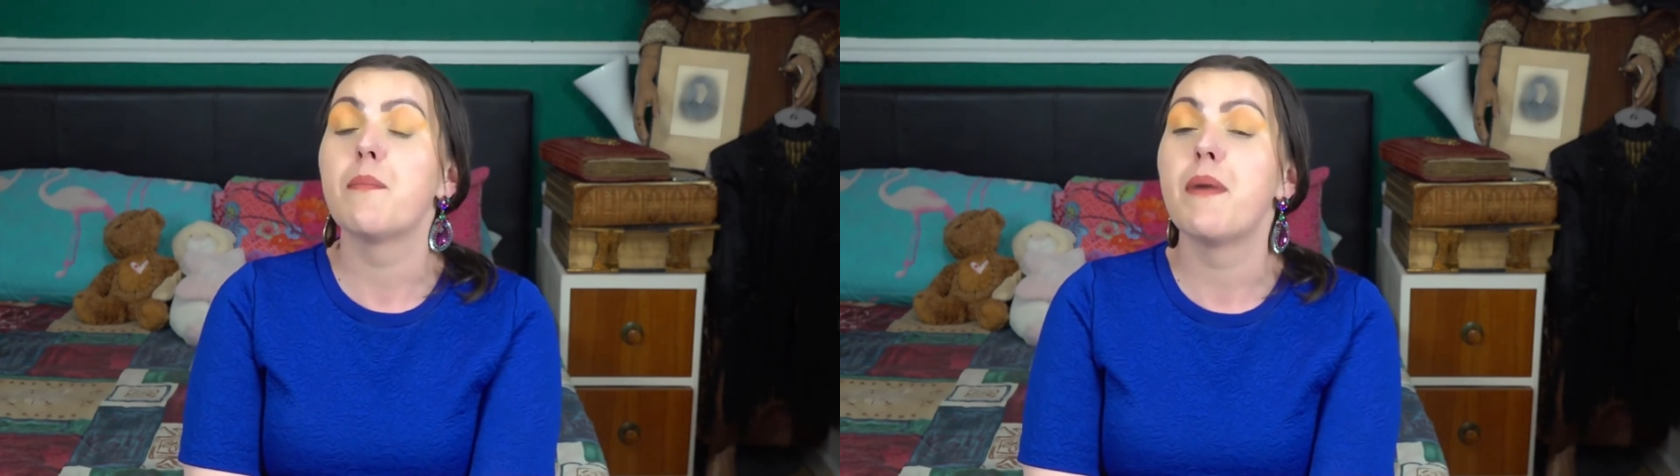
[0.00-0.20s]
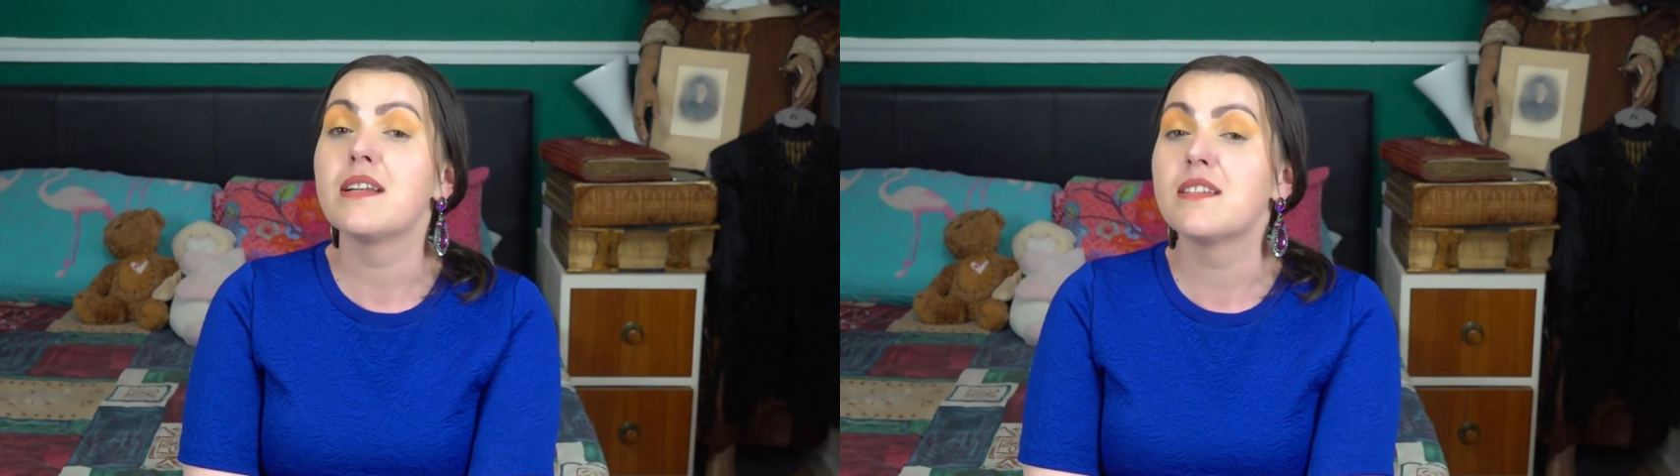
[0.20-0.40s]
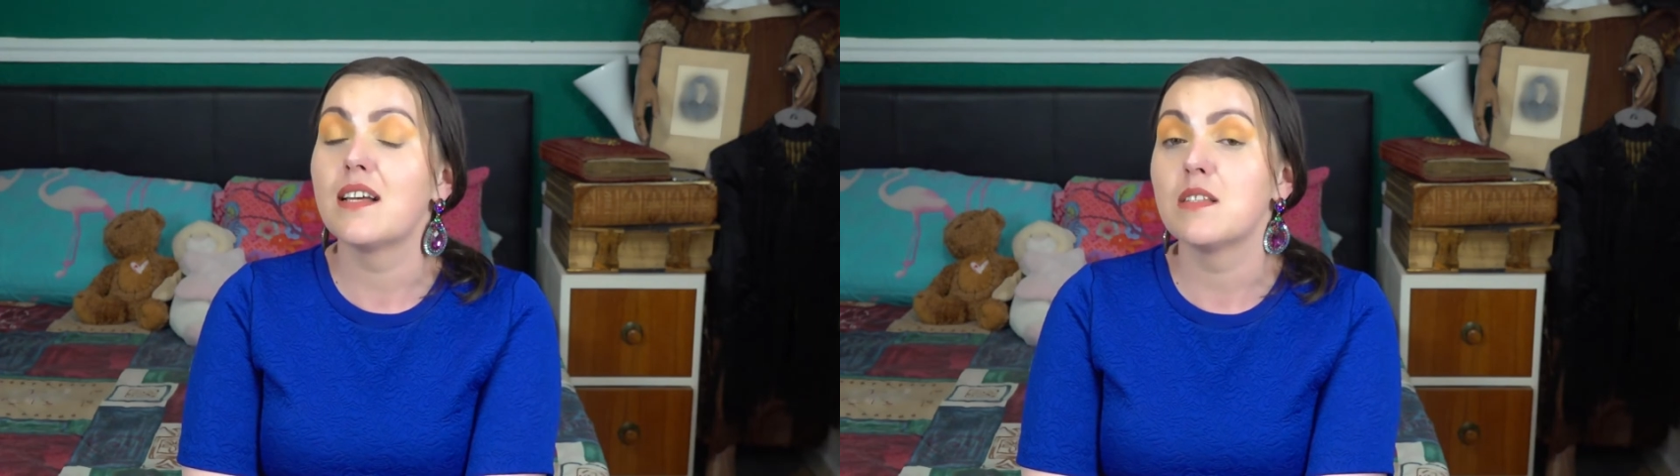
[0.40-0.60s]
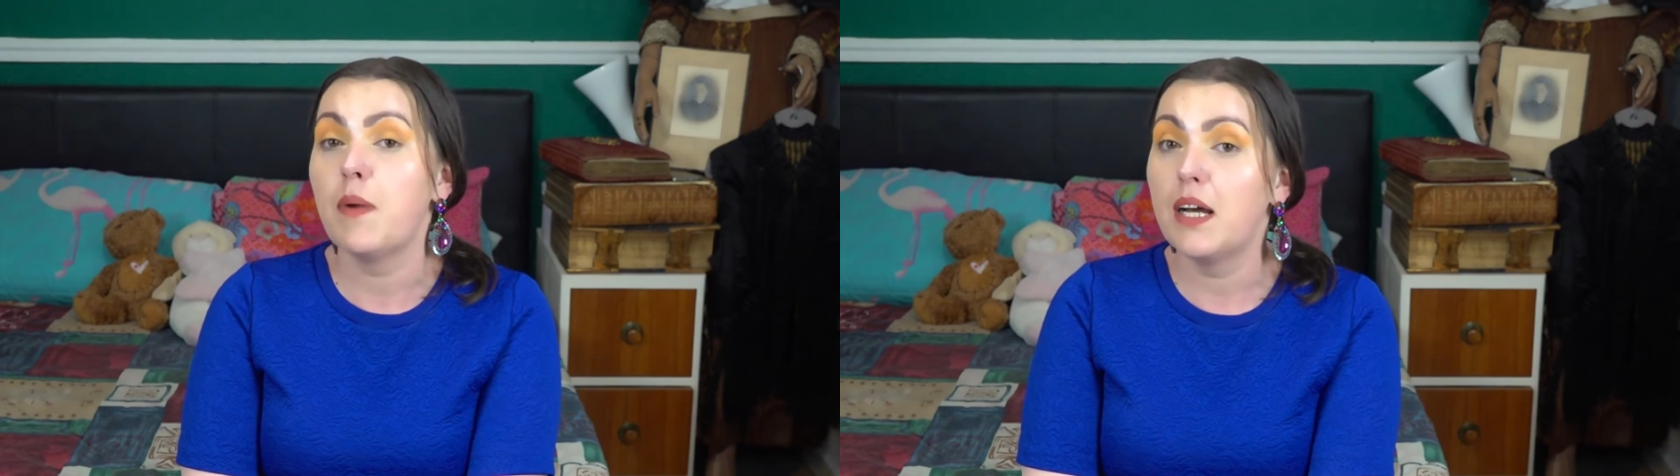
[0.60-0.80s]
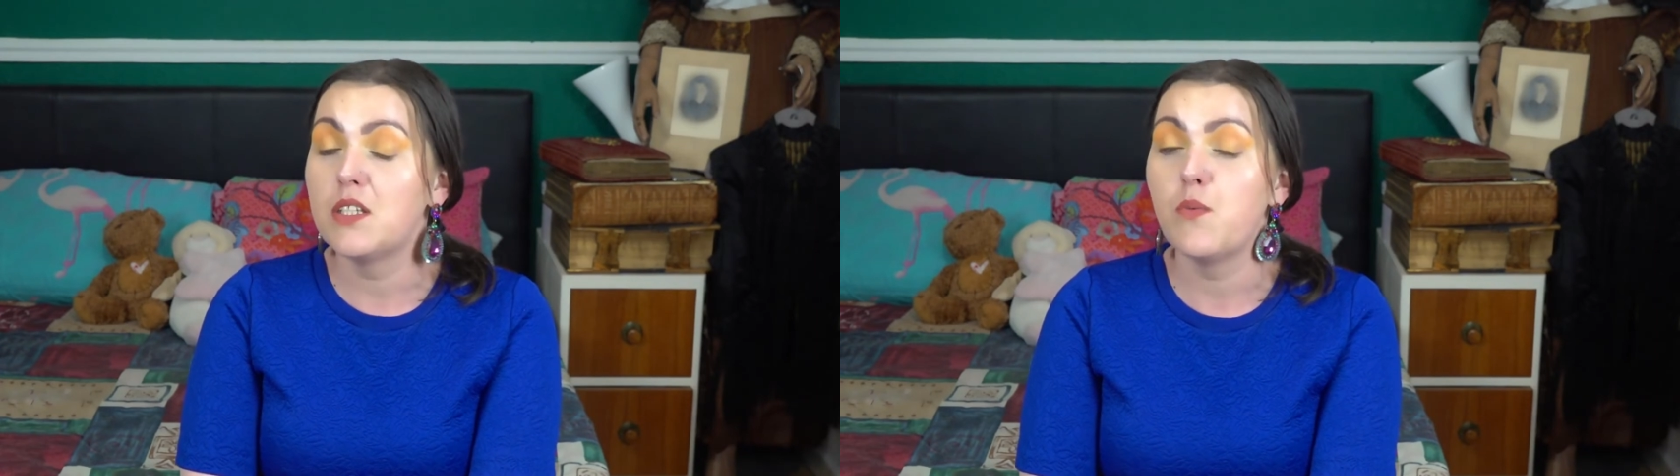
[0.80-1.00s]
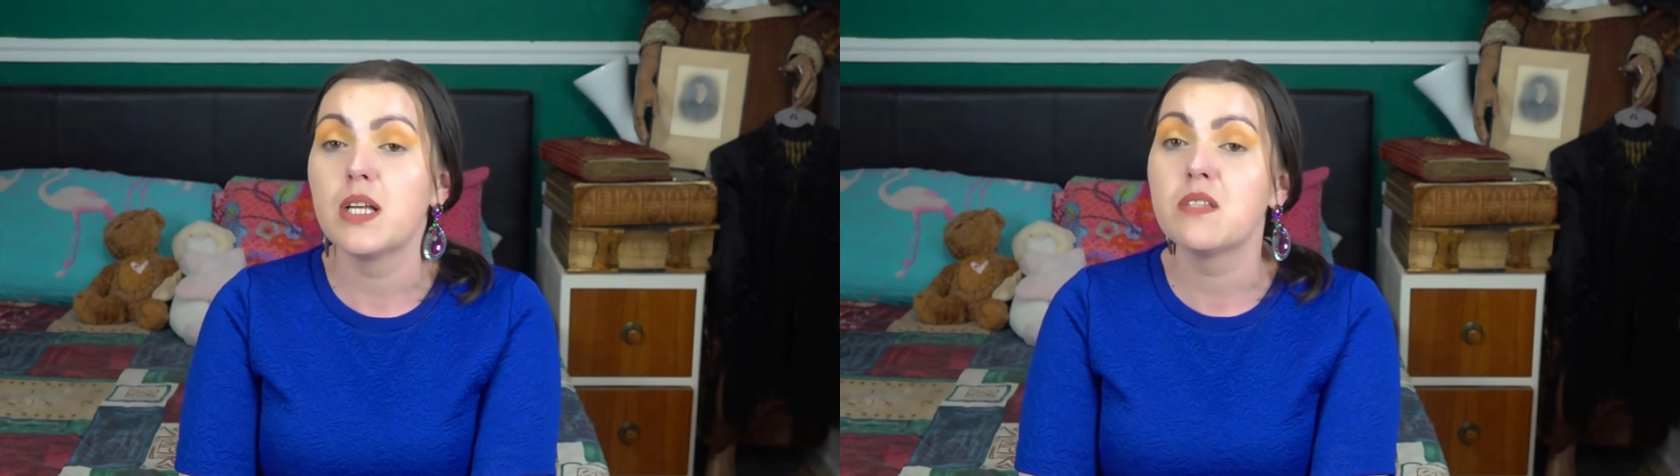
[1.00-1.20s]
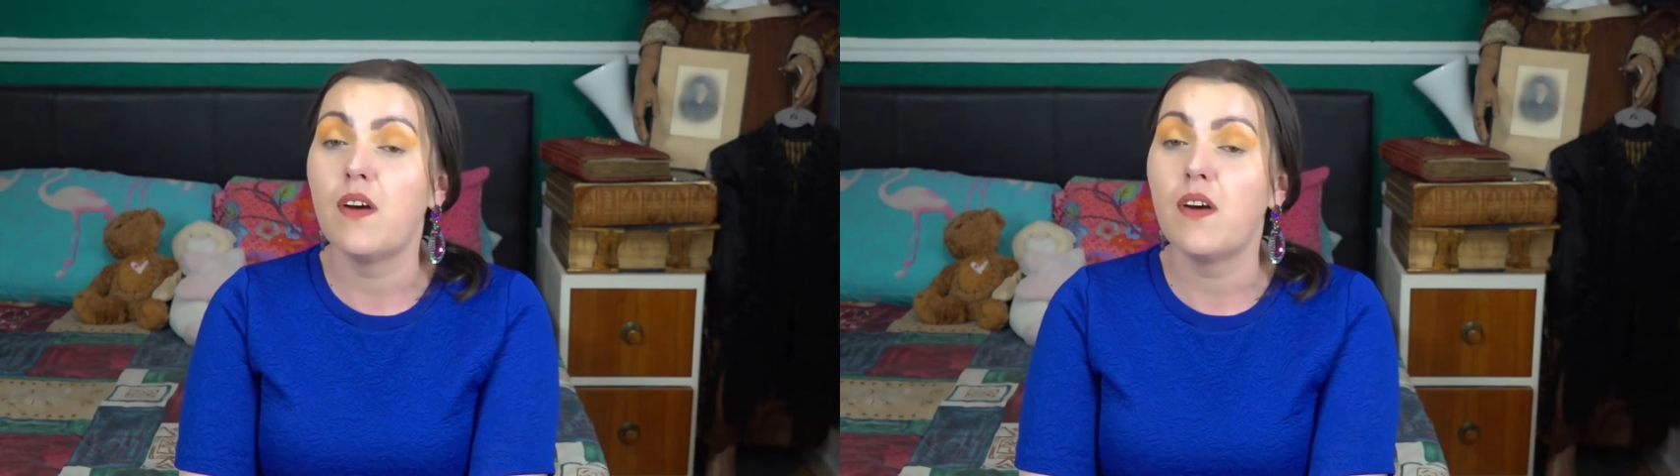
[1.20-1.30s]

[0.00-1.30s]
Marcia's body was